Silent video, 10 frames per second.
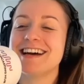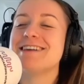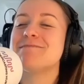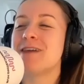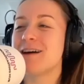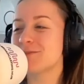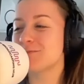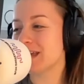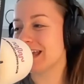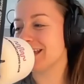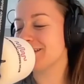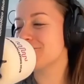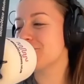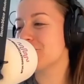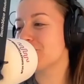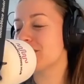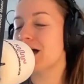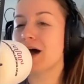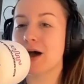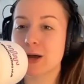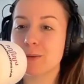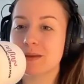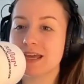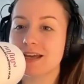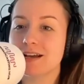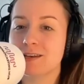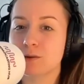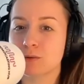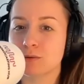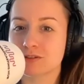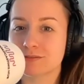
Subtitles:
Mine would be Herbie Lord.